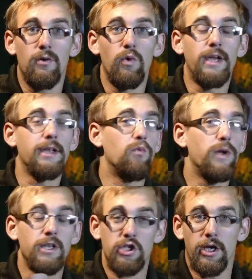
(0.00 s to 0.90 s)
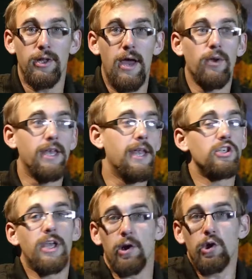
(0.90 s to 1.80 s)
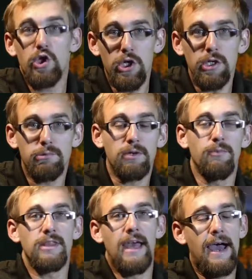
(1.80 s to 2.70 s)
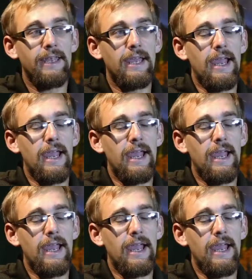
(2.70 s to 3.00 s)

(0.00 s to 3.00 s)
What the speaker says: We can share that. We can educate our children with that,